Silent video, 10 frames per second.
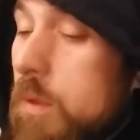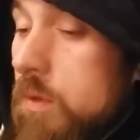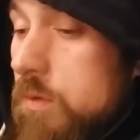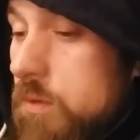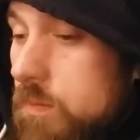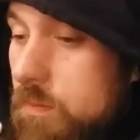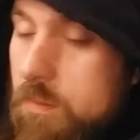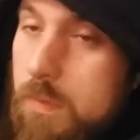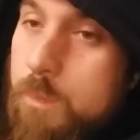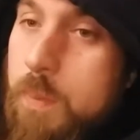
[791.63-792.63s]
Because
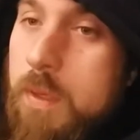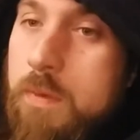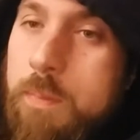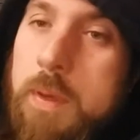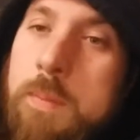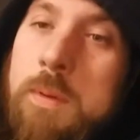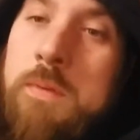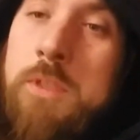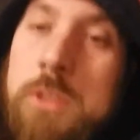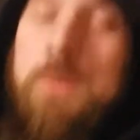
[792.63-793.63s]
if
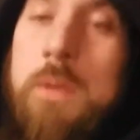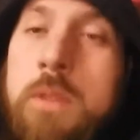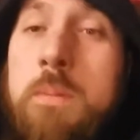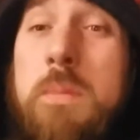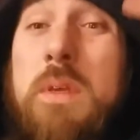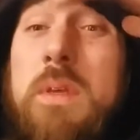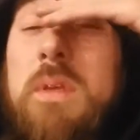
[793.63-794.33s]
people are enjoying them,